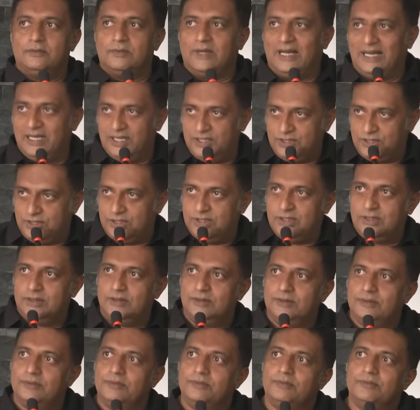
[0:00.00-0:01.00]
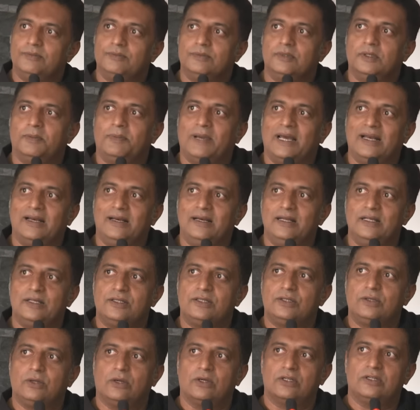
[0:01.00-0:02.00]
as the
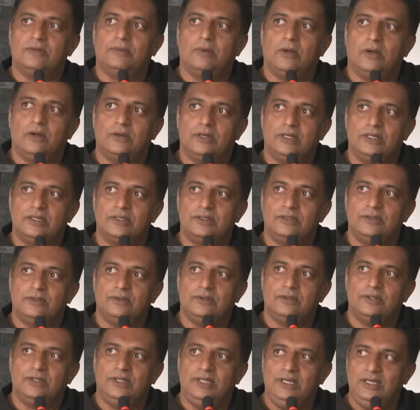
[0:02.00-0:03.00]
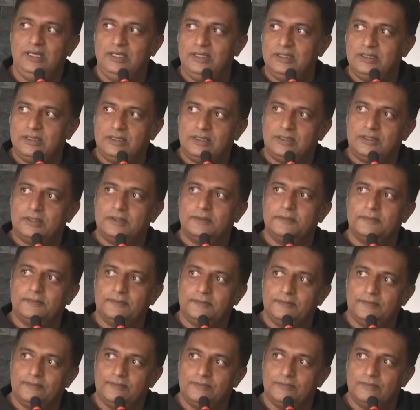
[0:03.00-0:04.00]
panelists talked about is, you know, these
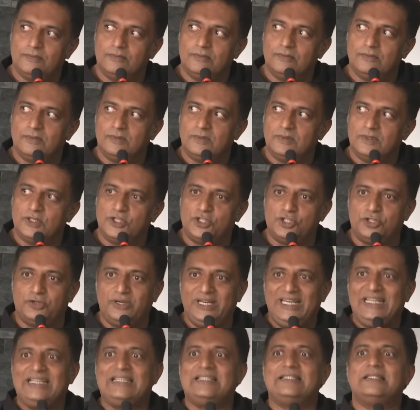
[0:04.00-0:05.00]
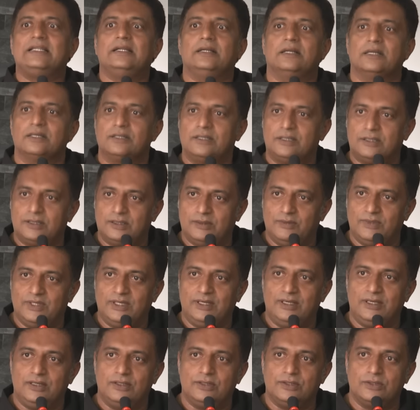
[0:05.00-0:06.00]
streaks in us,
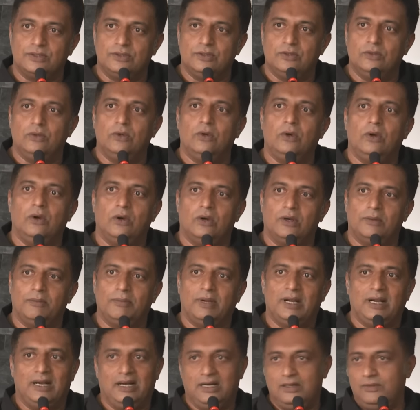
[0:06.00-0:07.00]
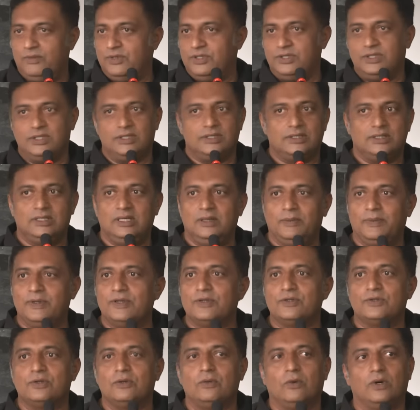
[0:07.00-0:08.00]
whether it is good or bad, which is
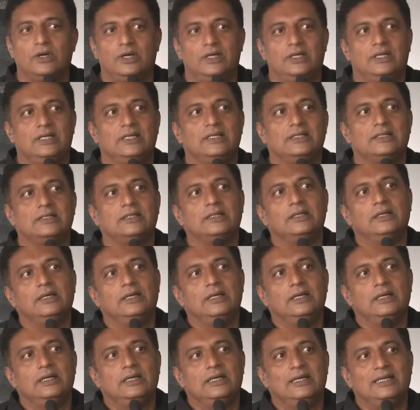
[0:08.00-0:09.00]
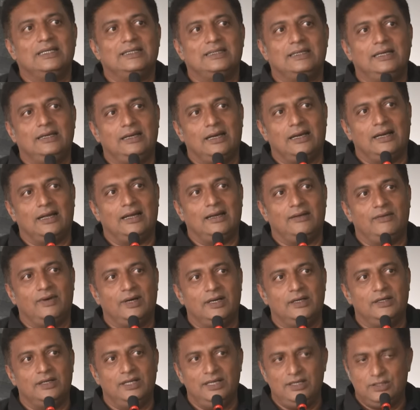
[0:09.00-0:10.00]
depends on what it is, is still alive.
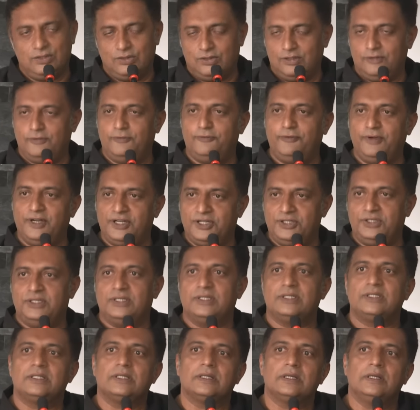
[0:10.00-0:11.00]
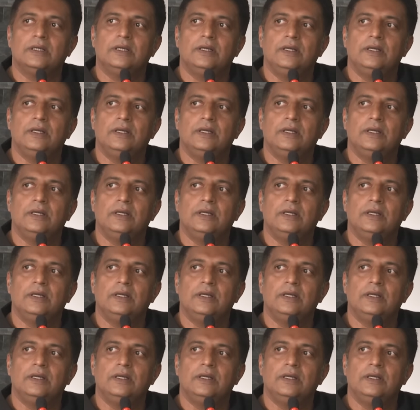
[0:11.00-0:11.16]
And these sort of fictitious